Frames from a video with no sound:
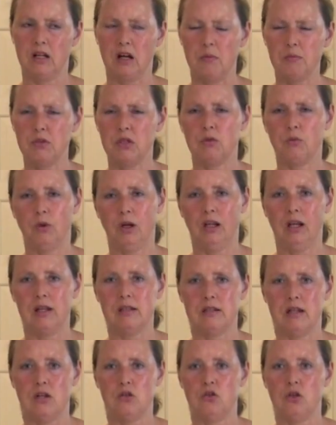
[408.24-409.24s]
come to the
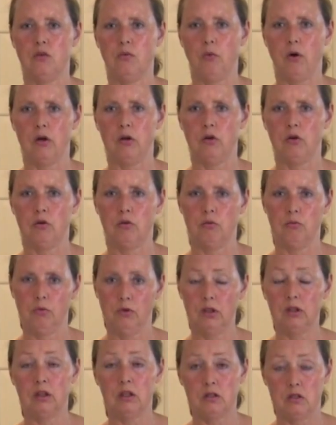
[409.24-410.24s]
realization of what you're
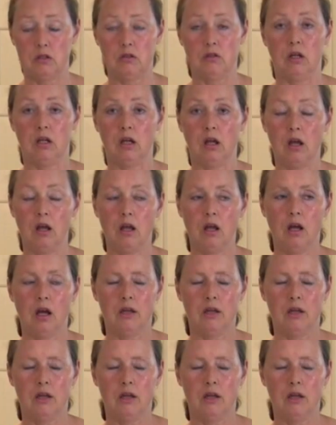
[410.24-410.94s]
really doing.